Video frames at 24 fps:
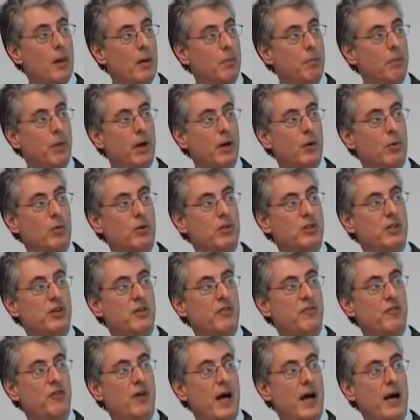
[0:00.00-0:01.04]
but it was in
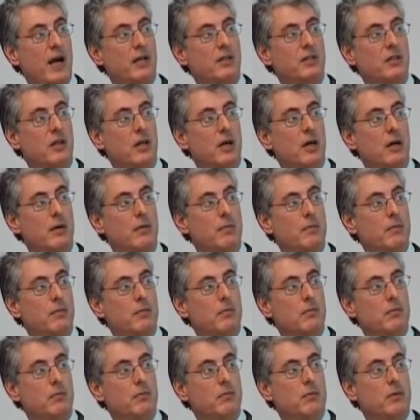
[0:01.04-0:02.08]
fact
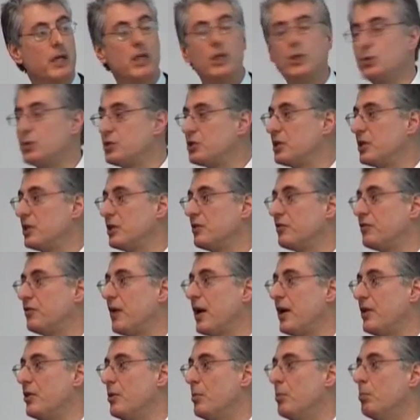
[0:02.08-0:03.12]
interesting to
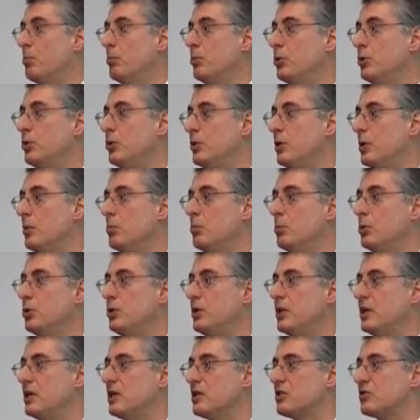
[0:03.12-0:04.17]
find that
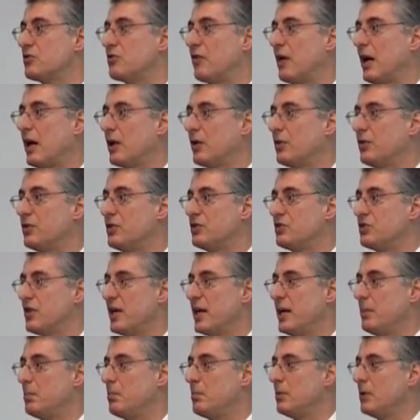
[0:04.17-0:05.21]
moodiness followed the
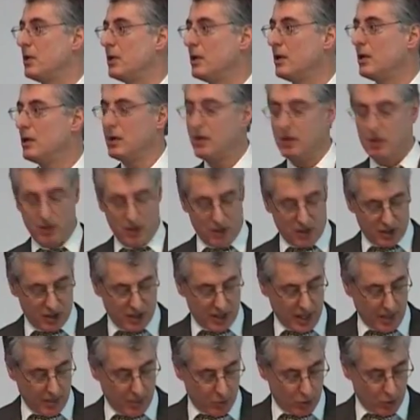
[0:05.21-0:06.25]

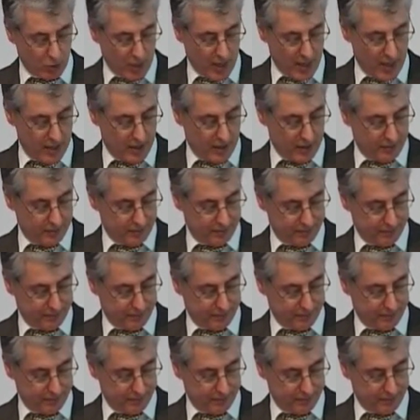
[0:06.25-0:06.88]
same trend.